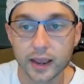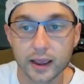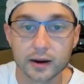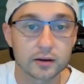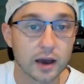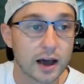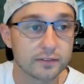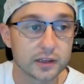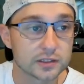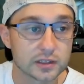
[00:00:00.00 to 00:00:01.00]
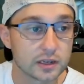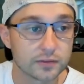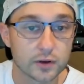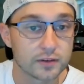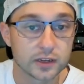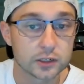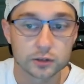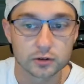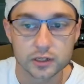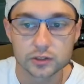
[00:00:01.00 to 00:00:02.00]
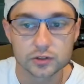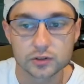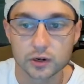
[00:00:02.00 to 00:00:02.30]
And obviously, if you have injuries,